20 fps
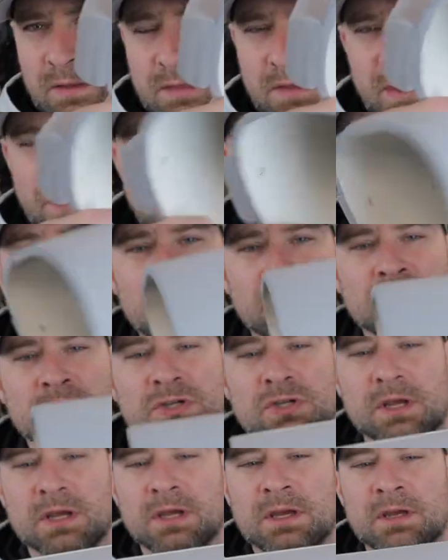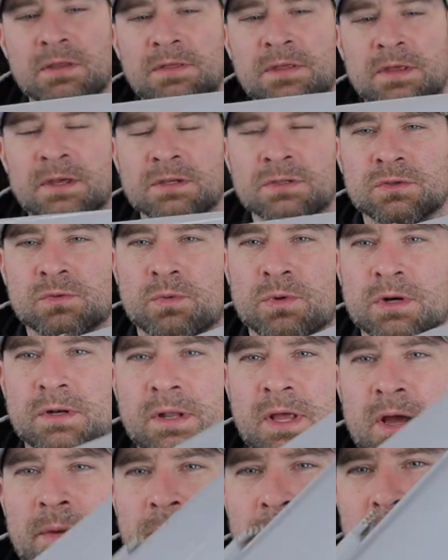the hinge in this
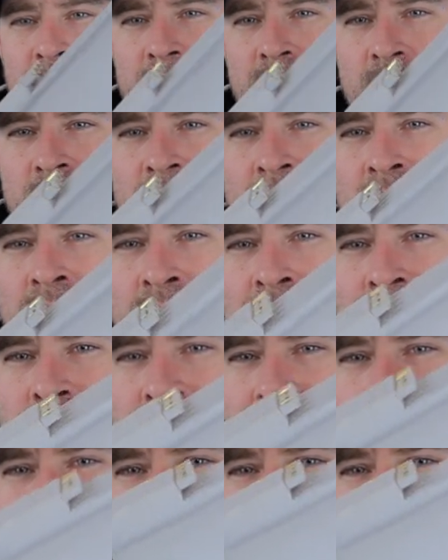worked out pretty well.